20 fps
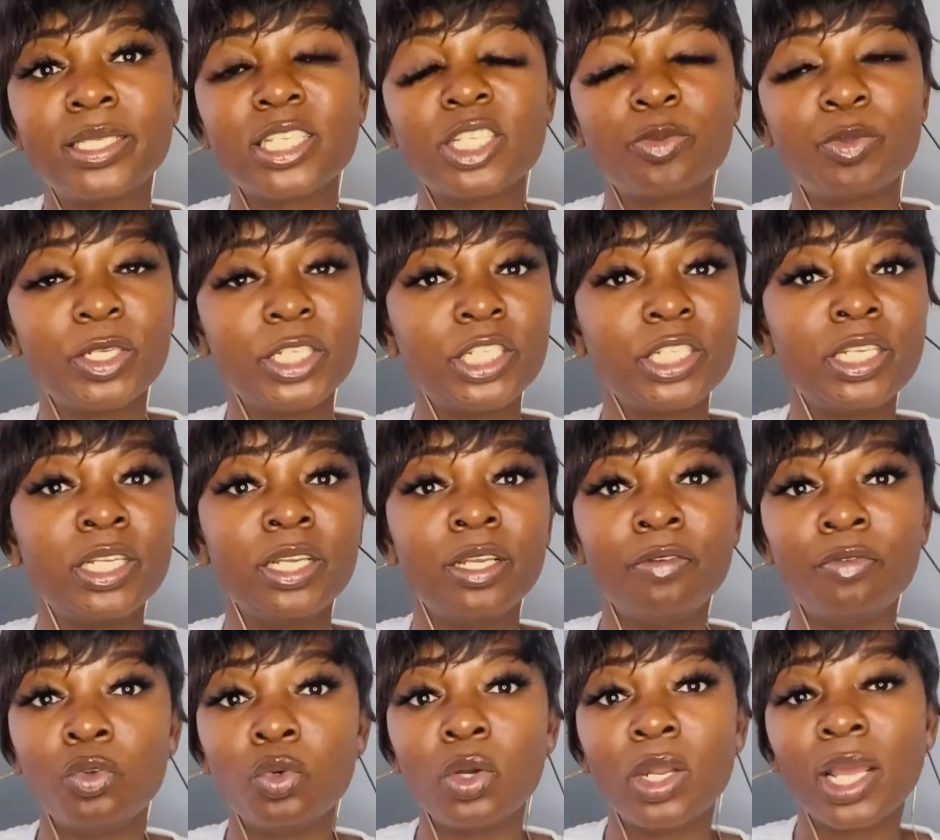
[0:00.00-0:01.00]
especially
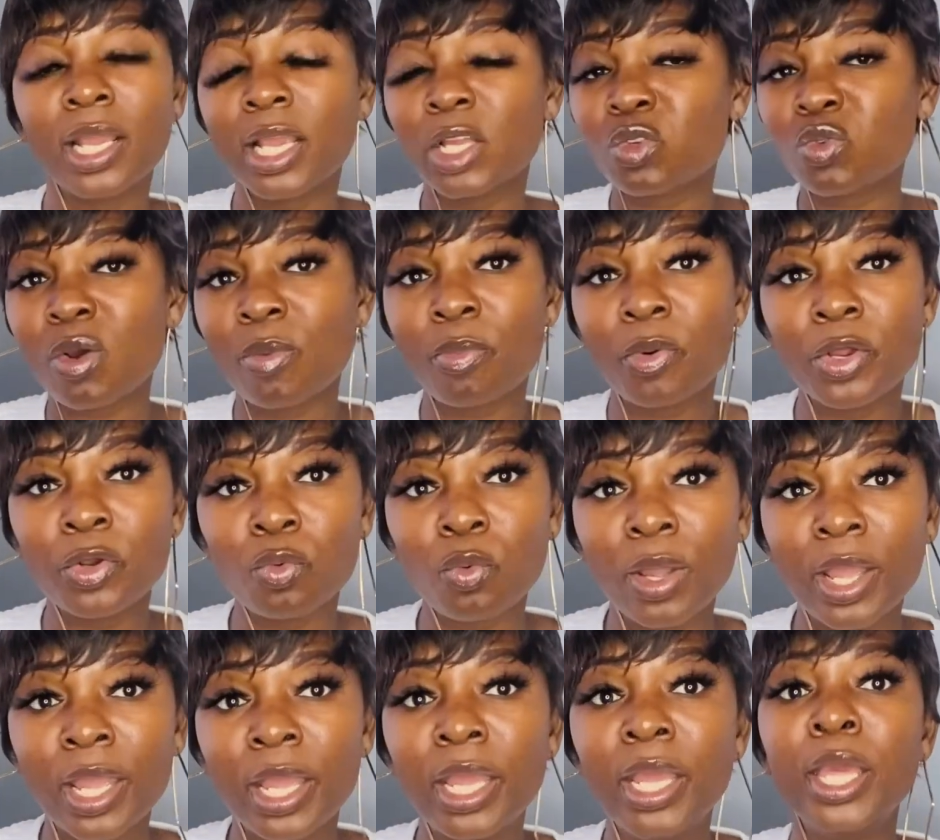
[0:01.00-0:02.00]
if you're gonna get to a point
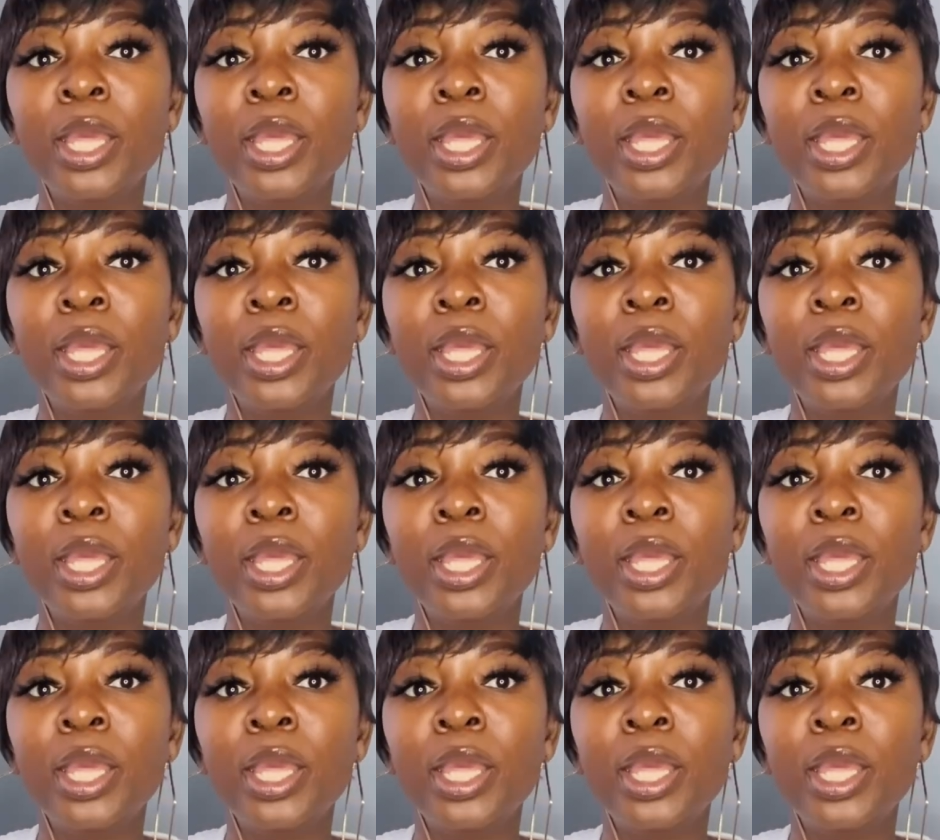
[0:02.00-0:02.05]
where